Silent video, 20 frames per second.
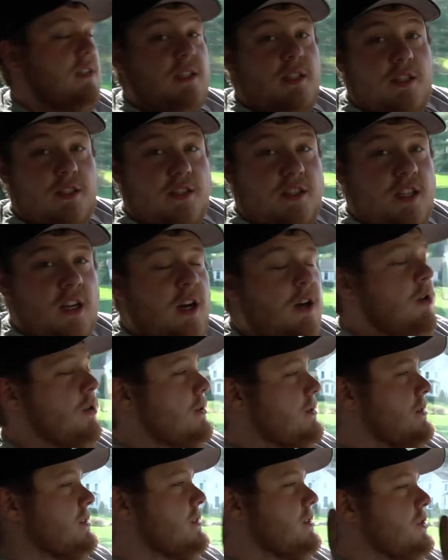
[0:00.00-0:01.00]
So
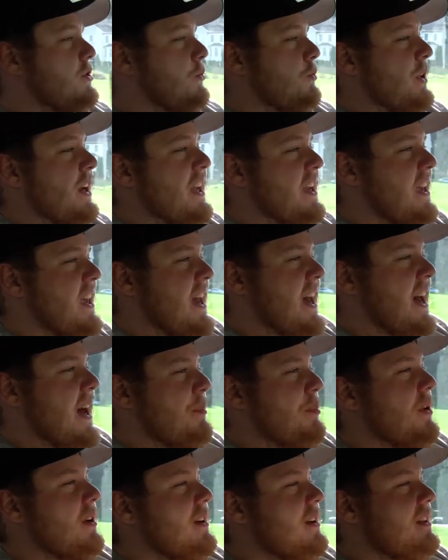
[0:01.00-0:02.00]
to
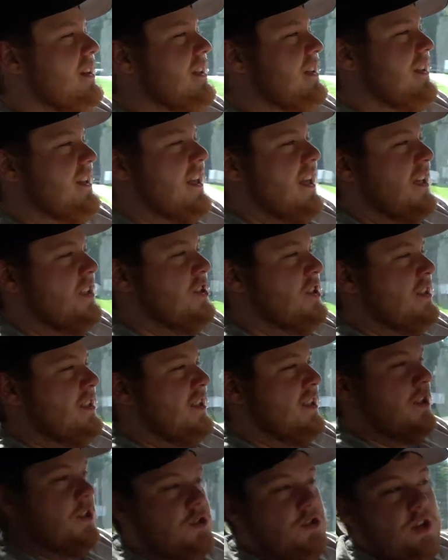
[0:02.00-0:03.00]
recap, the engine's
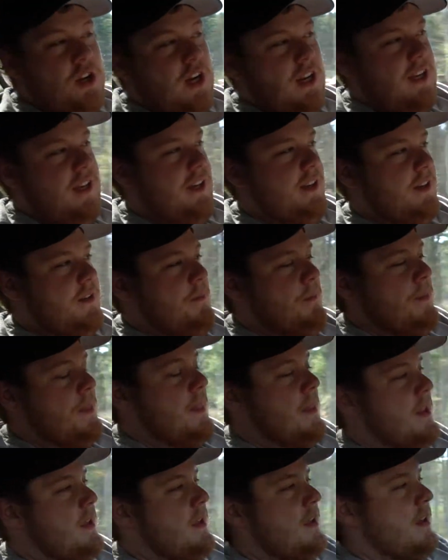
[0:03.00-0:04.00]
in the truck.
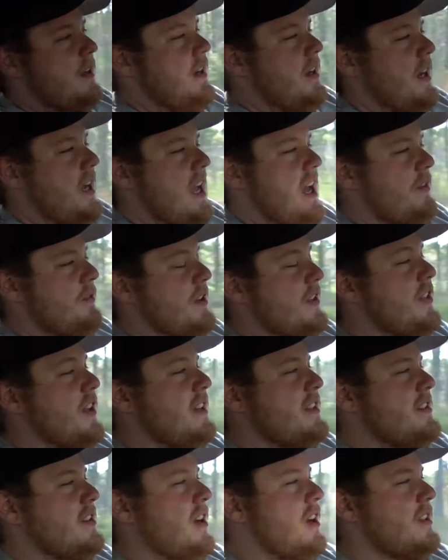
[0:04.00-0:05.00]

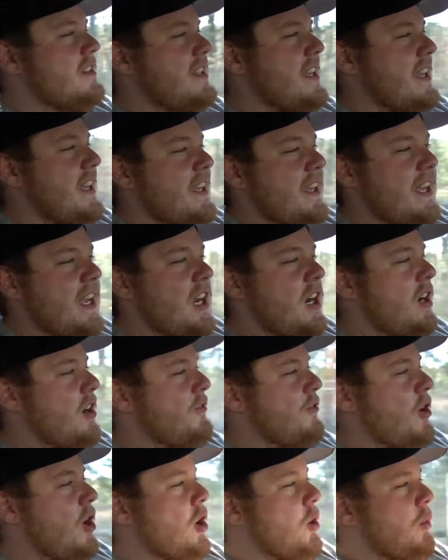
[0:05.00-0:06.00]
Everything's all taken care
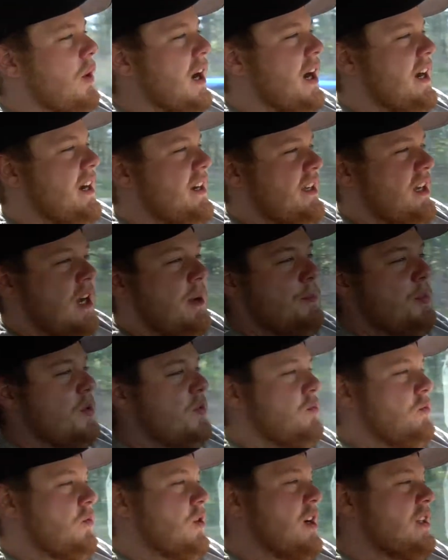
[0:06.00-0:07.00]
of, all wired up,
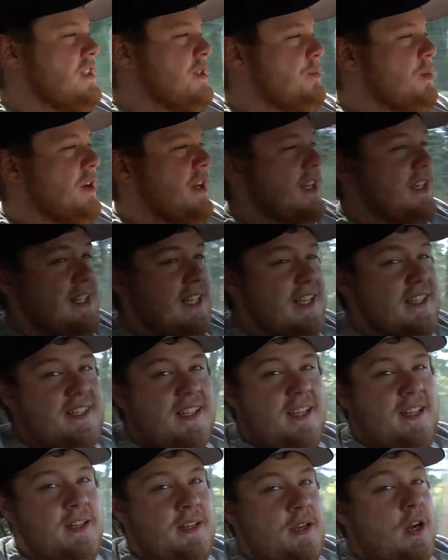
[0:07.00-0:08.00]
runs pretty
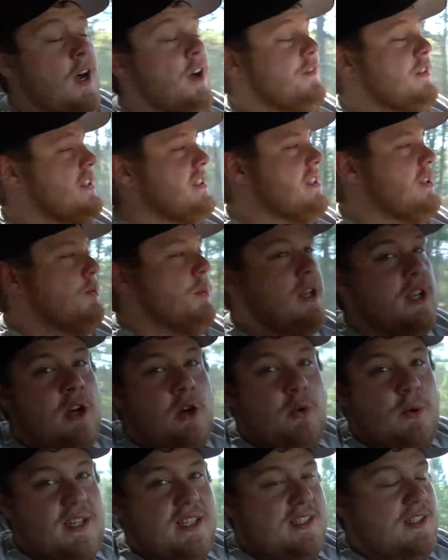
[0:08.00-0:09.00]
decent. Obviously we know
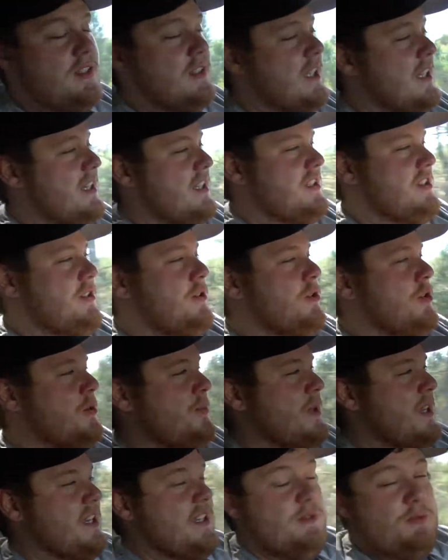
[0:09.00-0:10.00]
we still need a tune
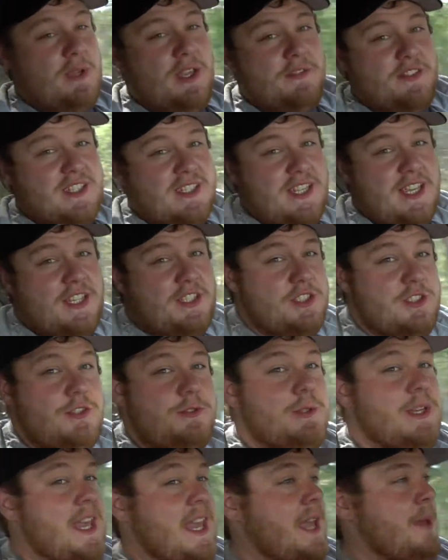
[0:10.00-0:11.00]
because we have a stage 2
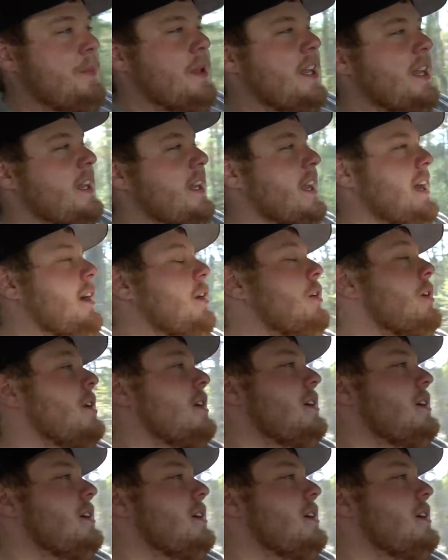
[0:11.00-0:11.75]
cam in it now.